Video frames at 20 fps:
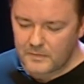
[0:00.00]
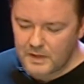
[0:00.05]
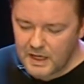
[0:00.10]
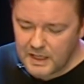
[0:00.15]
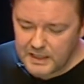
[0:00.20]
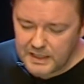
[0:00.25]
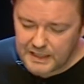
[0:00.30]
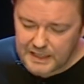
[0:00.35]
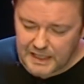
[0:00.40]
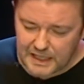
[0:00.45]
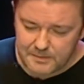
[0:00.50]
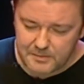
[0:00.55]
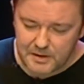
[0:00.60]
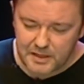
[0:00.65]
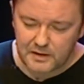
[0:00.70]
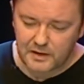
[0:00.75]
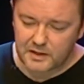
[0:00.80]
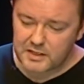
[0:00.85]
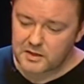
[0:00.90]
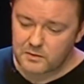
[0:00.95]
And he came in,
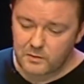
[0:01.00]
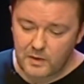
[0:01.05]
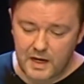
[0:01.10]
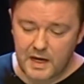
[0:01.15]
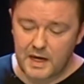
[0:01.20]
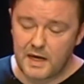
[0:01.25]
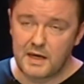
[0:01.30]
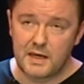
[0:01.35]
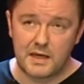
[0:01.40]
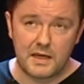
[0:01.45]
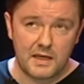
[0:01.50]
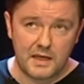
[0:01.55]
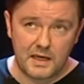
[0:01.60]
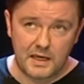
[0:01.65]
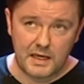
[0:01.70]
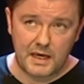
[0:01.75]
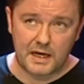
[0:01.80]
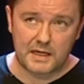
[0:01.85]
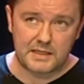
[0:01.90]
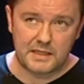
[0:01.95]
and I swear
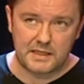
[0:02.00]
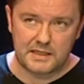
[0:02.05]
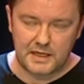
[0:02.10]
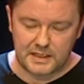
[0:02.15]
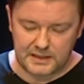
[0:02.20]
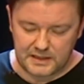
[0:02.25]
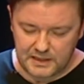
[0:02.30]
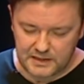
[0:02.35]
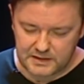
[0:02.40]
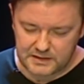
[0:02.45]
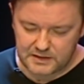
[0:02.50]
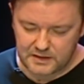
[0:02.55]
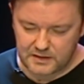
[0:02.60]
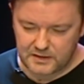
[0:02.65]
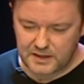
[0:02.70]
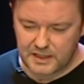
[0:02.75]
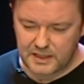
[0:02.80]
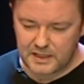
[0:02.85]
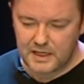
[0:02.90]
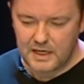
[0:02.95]
he actually said this,
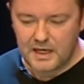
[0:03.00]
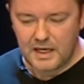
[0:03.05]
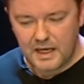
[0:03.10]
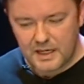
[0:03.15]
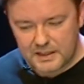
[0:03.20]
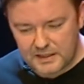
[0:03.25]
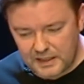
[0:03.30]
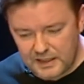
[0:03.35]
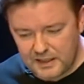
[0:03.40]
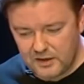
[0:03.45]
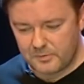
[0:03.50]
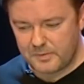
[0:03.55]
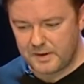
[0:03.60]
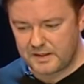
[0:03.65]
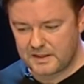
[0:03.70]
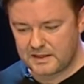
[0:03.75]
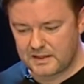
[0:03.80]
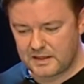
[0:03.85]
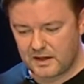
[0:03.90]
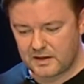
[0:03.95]
okay? It's a little bit
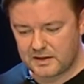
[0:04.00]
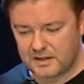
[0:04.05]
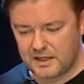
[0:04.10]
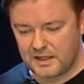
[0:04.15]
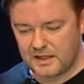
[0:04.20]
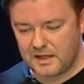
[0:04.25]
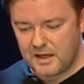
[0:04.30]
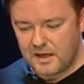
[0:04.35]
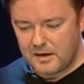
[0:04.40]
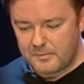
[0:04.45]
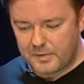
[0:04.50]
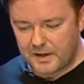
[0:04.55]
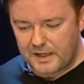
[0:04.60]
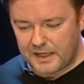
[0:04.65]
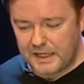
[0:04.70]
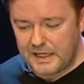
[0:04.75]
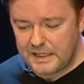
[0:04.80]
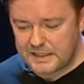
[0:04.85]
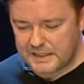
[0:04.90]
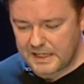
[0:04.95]
disgusting, but
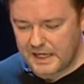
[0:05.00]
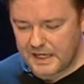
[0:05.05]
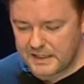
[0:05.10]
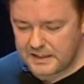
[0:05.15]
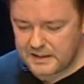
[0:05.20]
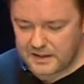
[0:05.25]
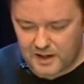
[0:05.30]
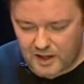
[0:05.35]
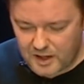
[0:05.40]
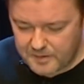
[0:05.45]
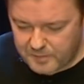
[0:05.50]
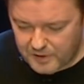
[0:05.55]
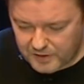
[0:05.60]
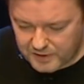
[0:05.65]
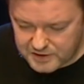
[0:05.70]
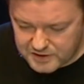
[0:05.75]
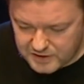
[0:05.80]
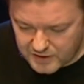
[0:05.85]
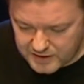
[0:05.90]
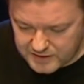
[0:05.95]
he said, I
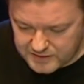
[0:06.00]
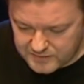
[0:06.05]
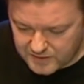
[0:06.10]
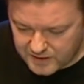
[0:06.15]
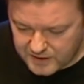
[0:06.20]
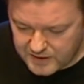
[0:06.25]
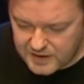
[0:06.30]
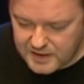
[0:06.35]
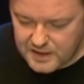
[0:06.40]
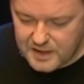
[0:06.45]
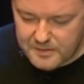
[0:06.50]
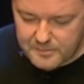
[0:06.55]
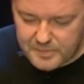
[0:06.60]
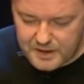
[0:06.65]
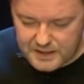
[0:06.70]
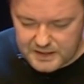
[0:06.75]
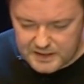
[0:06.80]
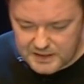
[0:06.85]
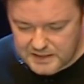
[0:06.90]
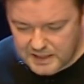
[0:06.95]
apologise, right? But
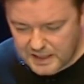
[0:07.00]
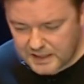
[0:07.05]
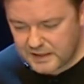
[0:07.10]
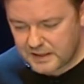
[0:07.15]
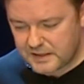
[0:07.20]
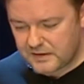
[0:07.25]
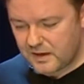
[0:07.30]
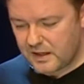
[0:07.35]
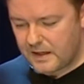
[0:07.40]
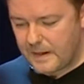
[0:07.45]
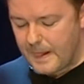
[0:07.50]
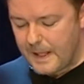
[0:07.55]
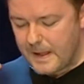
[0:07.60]
he did say this, right?